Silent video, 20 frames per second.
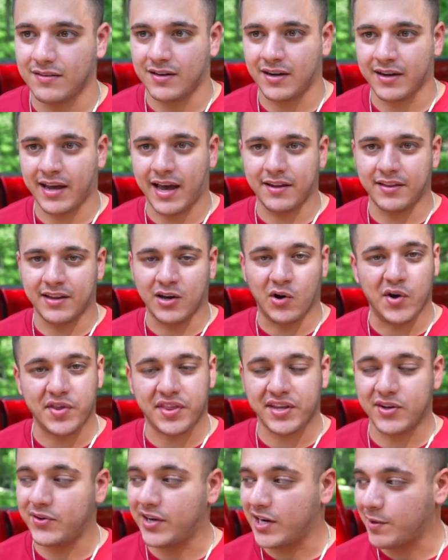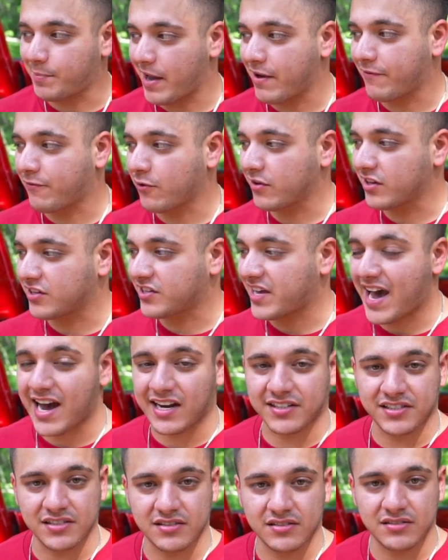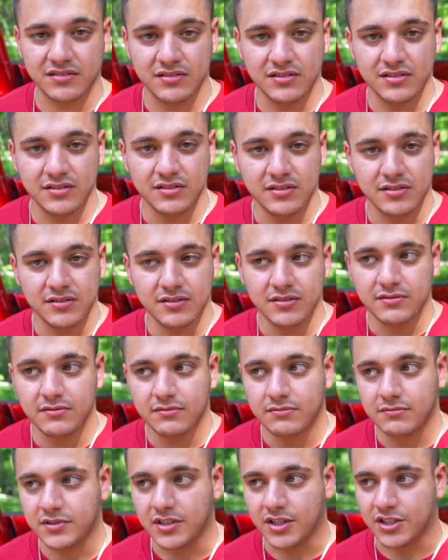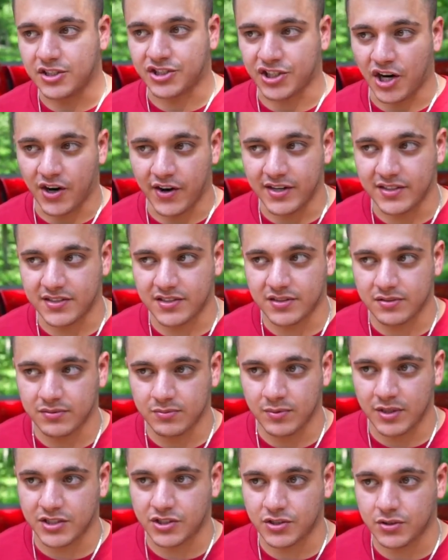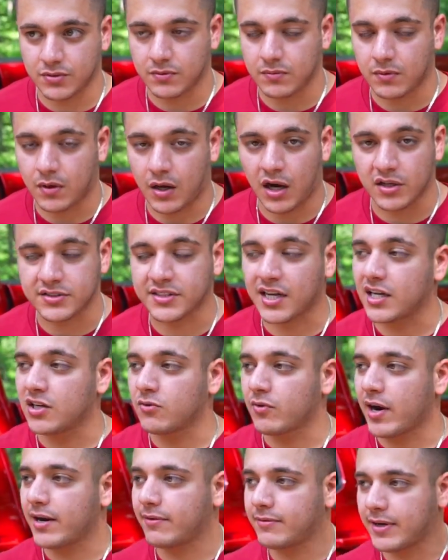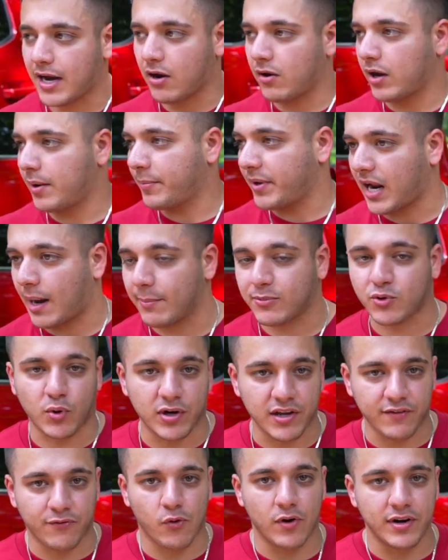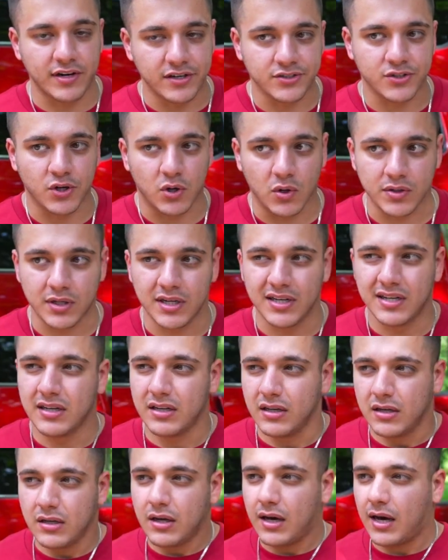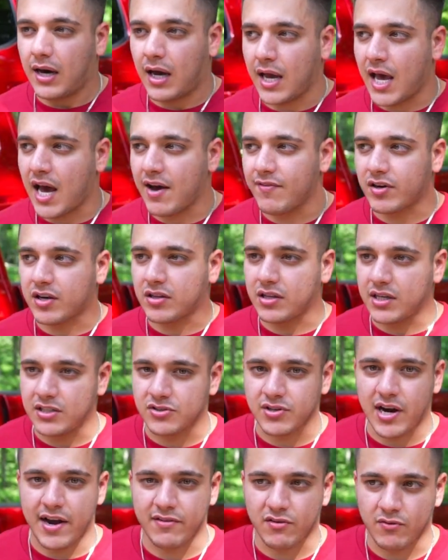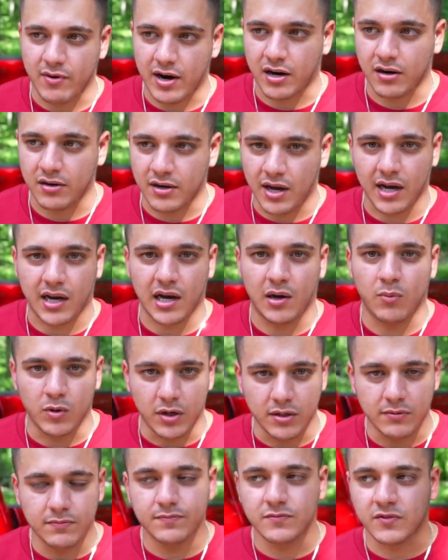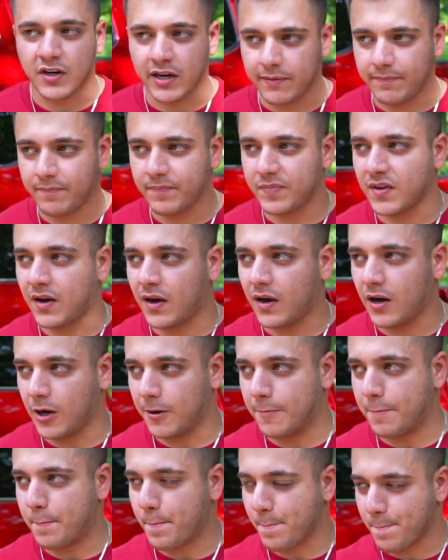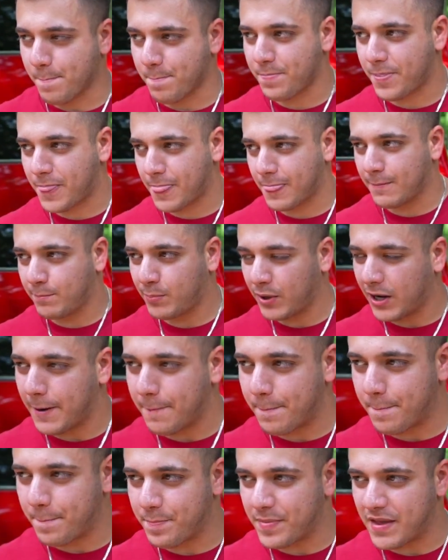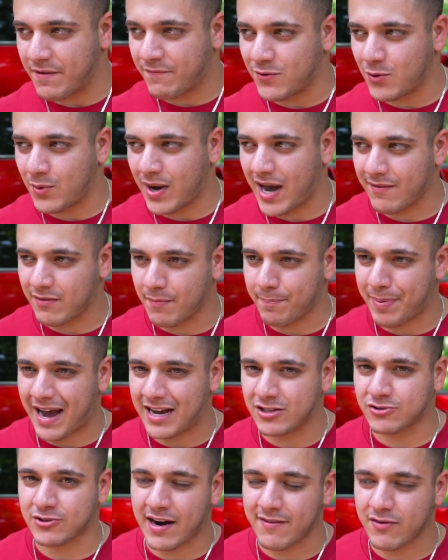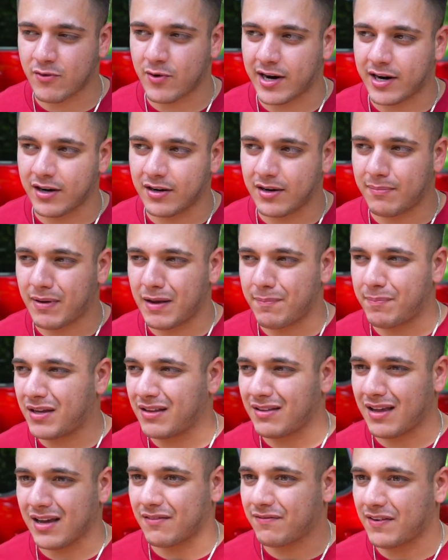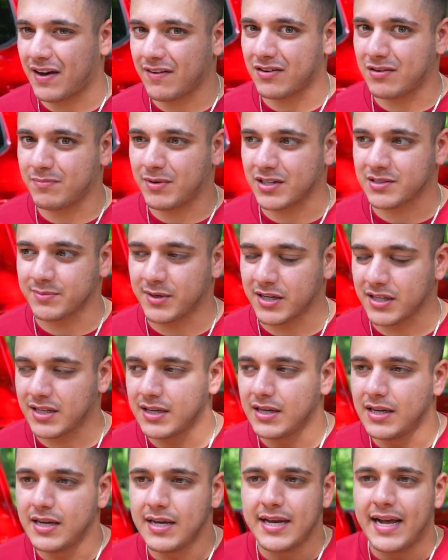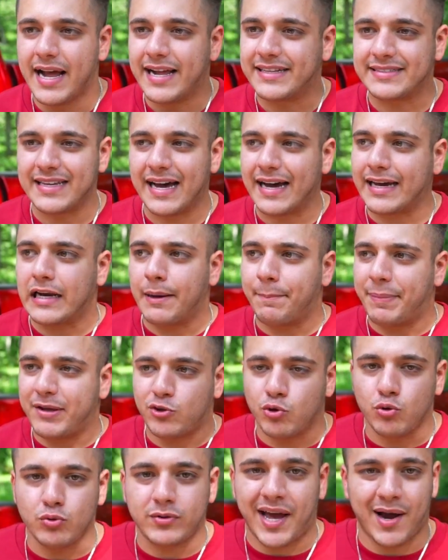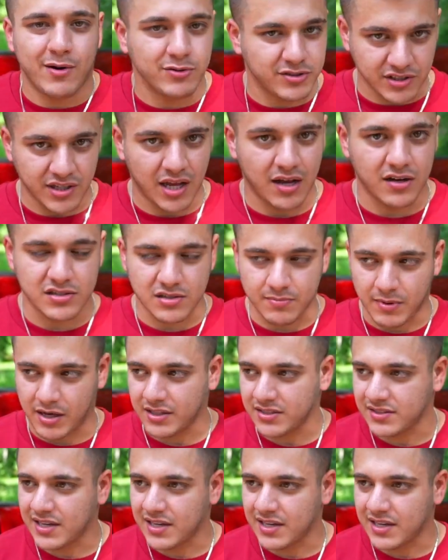Again, the only thing you need to pay for are the taxes, your insurance, which I'll tell you right now, I mean, I'm 24 years old. I have a clean driving record, knock on wood, right? But if you have a bad driving record, it might be like $500 a month. It's not gonna be $2,000 a month.